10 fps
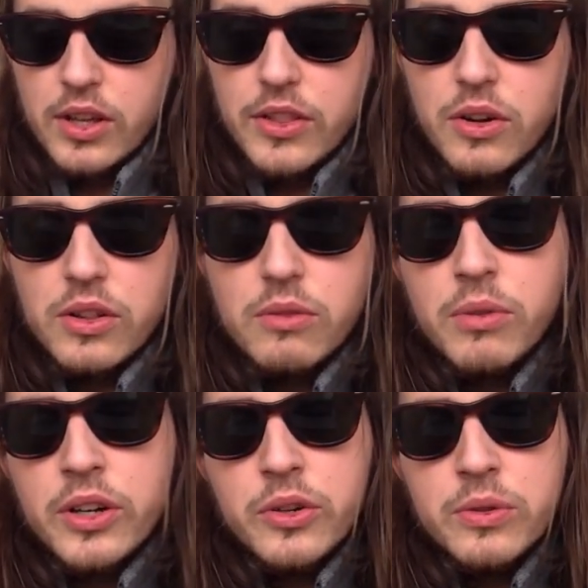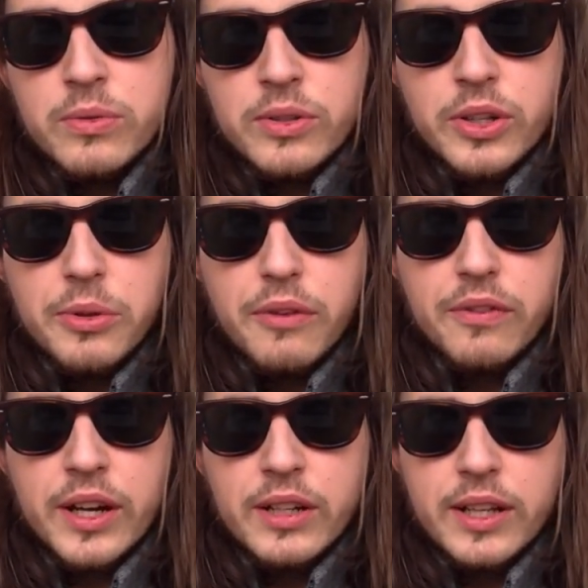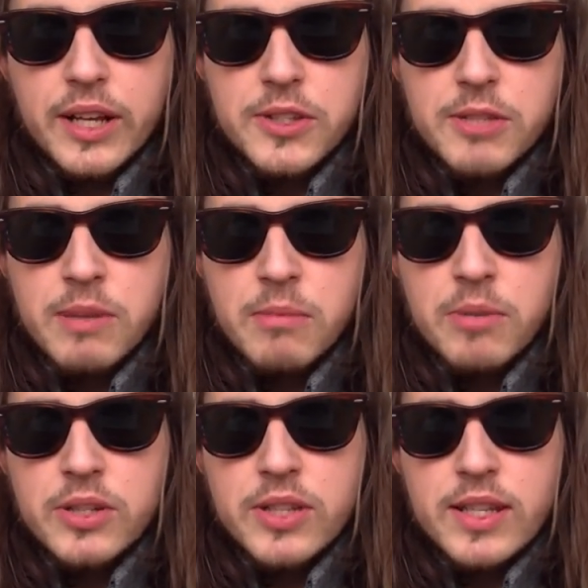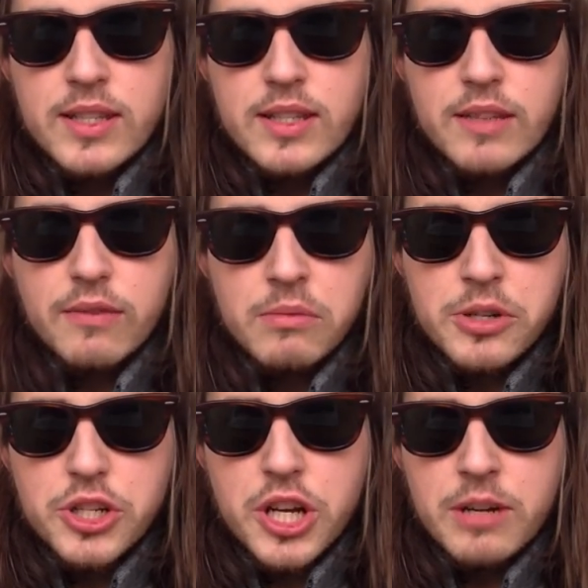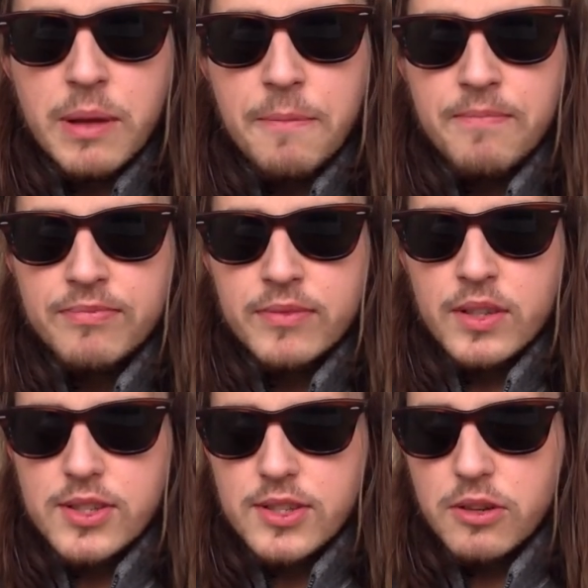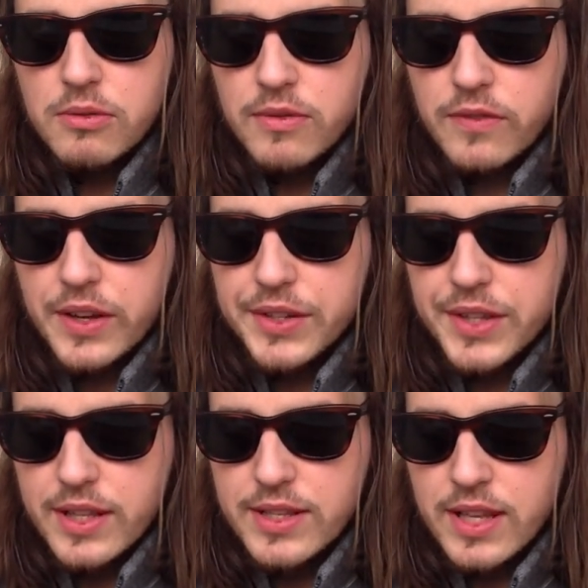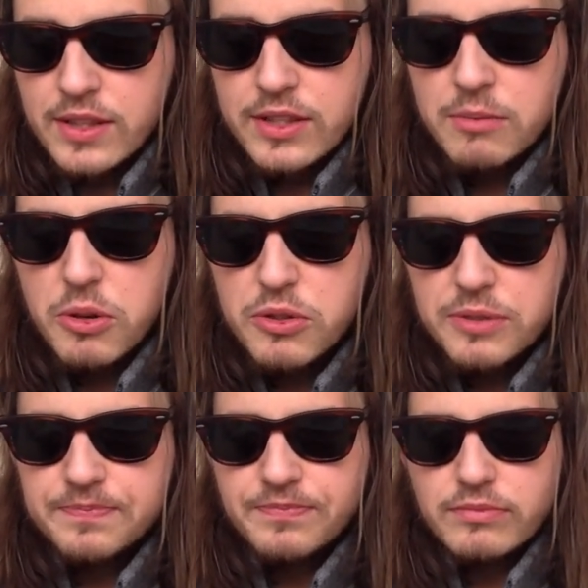the only one who will know the final council members is the former chairman. So Fairytale sends the most